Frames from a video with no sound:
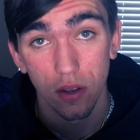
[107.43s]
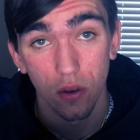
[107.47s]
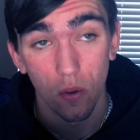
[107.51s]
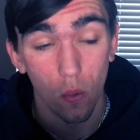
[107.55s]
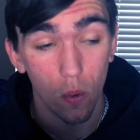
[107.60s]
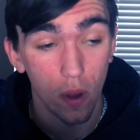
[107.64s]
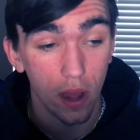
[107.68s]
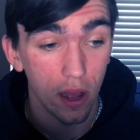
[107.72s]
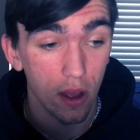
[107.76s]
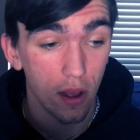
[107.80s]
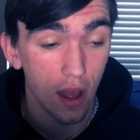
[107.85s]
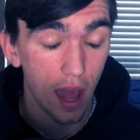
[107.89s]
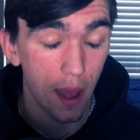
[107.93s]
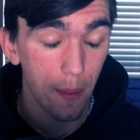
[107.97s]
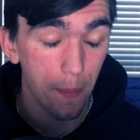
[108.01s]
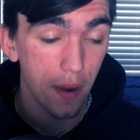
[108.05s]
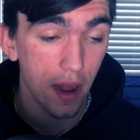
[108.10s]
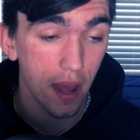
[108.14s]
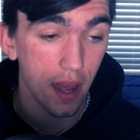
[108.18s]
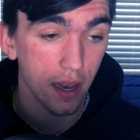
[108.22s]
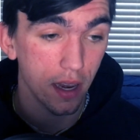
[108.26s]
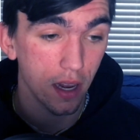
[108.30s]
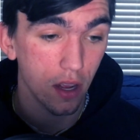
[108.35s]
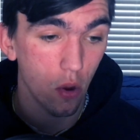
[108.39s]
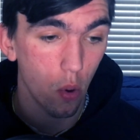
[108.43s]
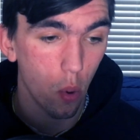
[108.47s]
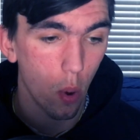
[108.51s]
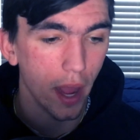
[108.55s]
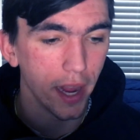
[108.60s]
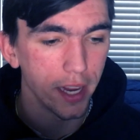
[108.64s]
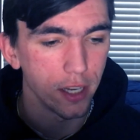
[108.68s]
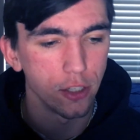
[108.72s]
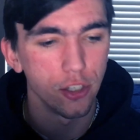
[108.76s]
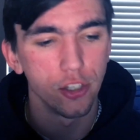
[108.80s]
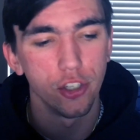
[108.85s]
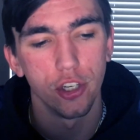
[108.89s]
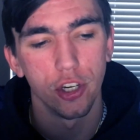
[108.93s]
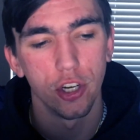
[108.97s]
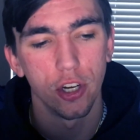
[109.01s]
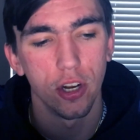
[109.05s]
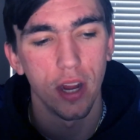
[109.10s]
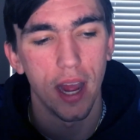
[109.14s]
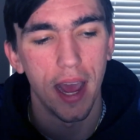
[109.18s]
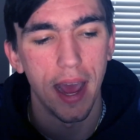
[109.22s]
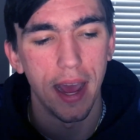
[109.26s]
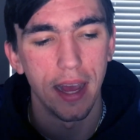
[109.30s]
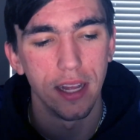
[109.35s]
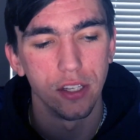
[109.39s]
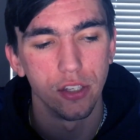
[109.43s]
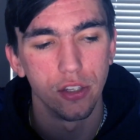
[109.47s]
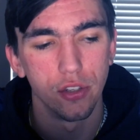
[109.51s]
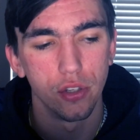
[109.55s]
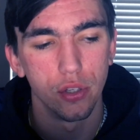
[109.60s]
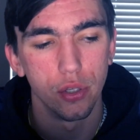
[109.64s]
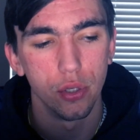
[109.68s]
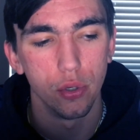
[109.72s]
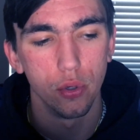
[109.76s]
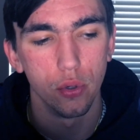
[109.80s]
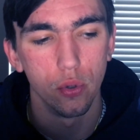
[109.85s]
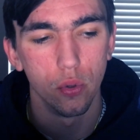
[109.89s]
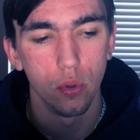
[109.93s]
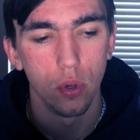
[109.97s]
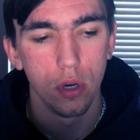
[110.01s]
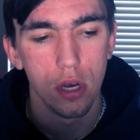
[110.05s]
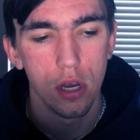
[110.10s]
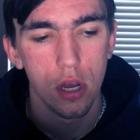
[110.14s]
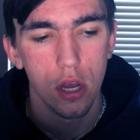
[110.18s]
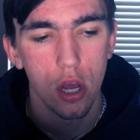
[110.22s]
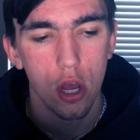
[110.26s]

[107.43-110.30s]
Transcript: Well, I'm not quite sure as to